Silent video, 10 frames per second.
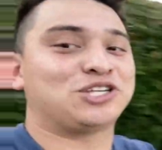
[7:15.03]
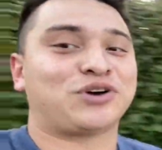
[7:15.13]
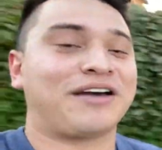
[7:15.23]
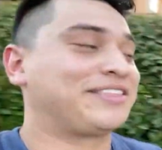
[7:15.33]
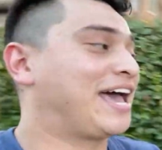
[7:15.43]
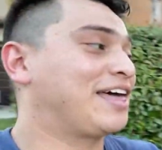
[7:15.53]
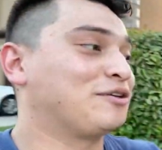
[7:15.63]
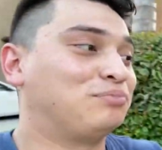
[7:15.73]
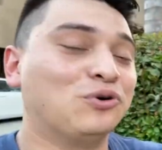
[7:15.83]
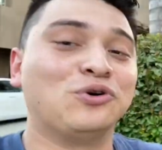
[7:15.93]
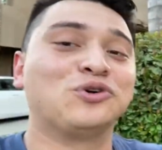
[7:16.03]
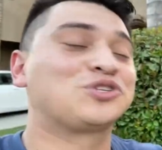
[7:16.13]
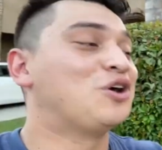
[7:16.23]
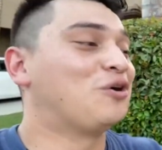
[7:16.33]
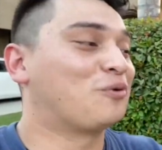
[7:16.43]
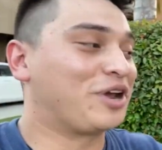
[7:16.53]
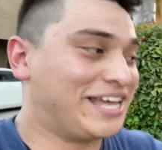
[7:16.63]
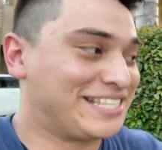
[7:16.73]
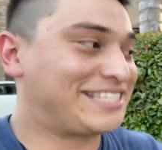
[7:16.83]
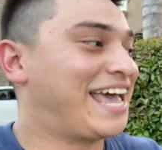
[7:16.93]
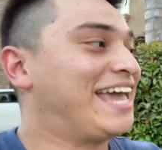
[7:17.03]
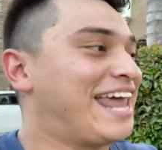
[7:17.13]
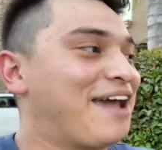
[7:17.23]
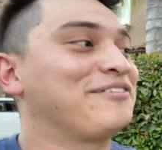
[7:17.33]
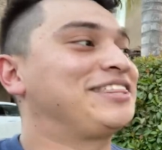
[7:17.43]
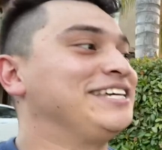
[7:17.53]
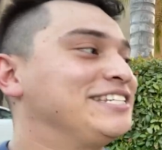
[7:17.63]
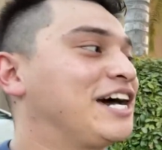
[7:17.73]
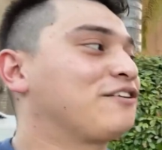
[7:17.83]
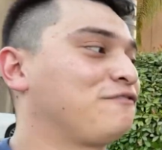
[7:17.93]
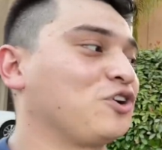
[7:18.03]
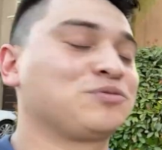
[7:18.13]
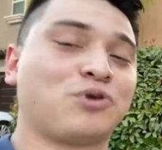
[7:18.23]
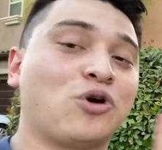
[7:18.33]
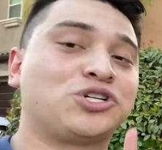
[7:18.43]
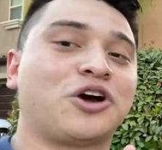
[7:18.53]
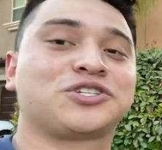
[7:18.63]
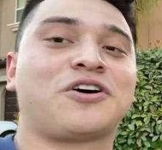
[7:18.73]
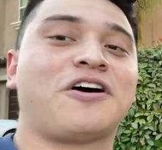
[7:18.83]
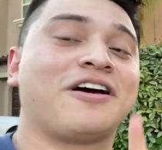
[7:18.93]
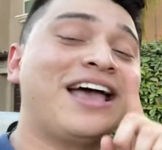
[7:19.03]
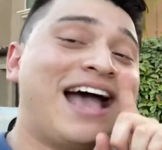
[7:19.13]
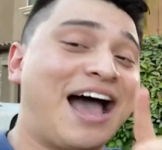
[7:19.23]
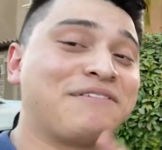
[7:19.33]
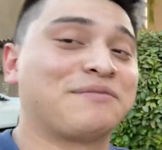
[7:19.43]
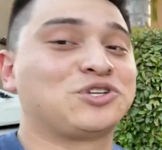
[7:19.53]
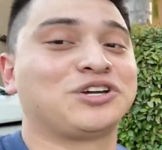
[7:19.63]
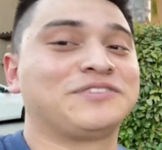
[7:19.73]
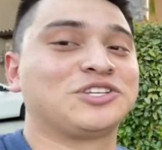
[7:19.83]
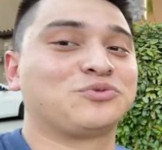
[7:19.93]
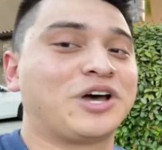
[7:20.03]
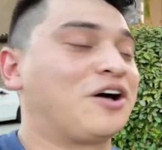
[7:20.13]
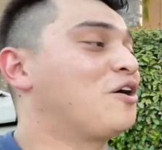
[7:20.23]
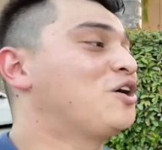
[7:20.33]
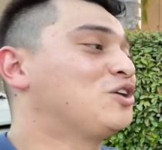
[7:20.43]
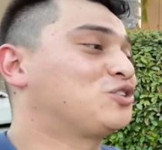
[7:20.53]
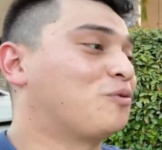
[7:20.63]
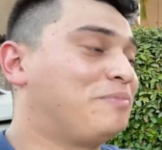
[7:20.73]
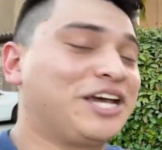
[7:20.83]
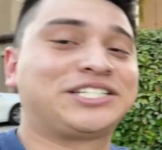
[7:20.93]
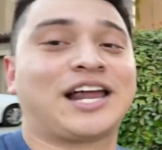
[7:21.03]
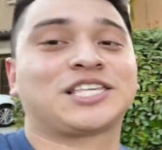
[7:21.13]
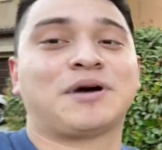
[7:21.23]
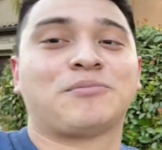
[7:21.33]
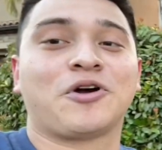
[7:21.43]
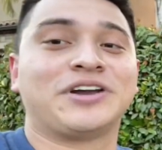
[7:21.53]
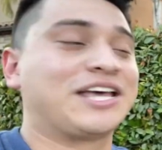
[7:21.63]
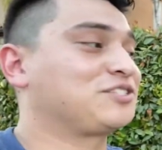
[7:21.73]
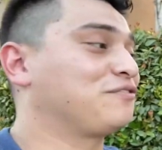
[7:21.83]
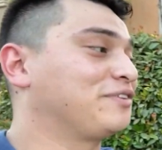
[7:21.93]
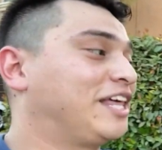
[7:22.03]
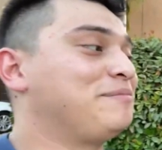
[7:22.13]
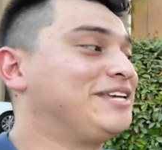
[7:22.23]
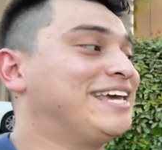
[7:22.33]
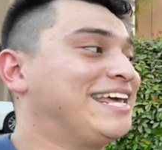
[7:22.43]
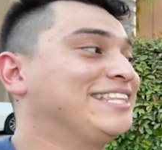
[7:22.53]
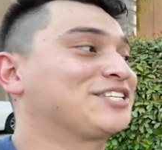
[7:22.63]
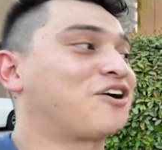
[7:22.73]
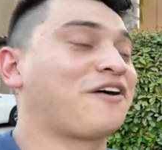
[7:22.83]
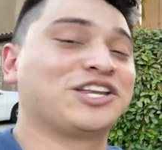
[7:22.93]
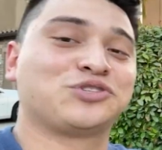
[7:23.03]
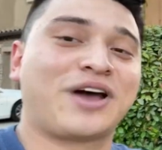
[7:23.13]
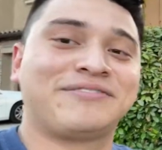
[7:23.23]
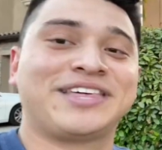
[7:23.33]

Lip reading: drive that. The pulls were insane. Everything done. First Procharged car I've ever driven as well. So big shout out to my boy Ernesto for letting me get in this car and drive